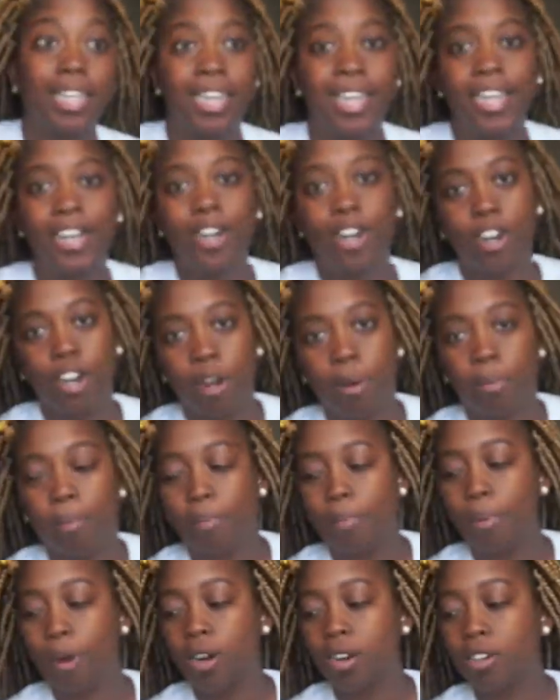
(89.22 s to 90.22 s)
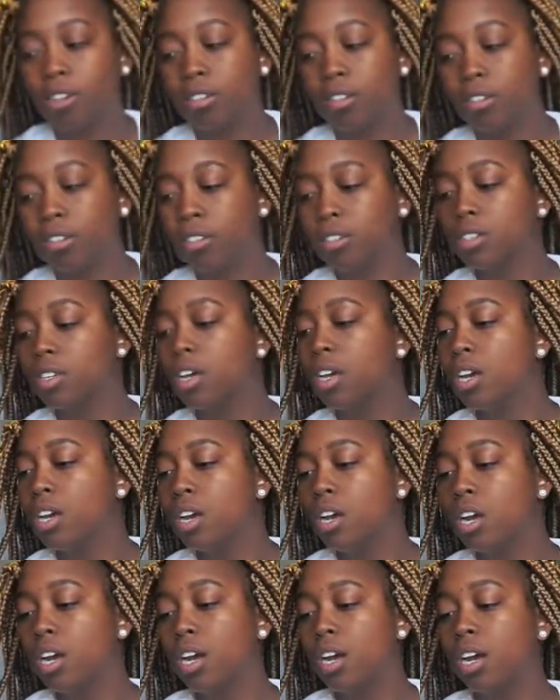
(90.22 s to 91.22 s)
in her purse
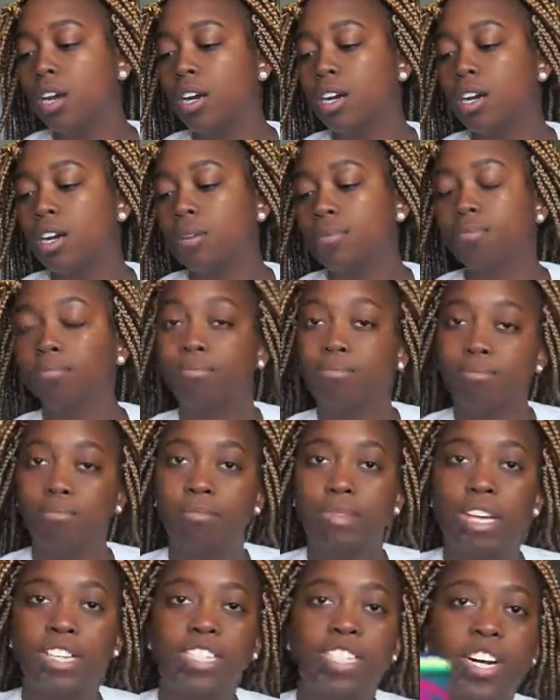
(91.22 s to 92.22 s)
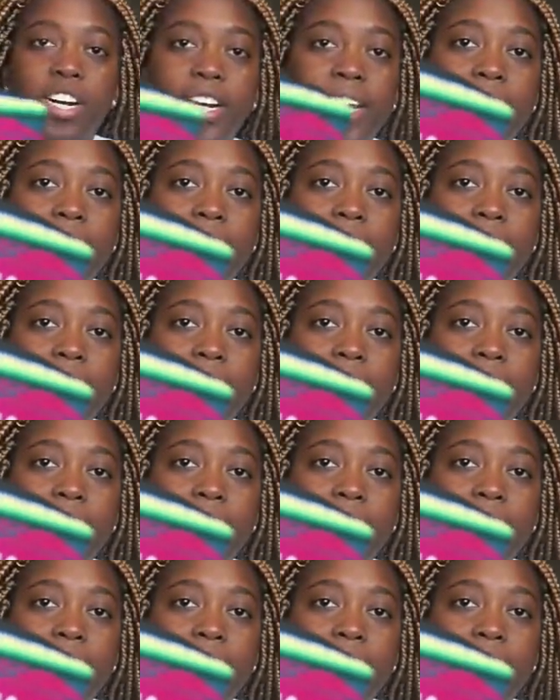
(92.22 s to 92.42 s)
that she already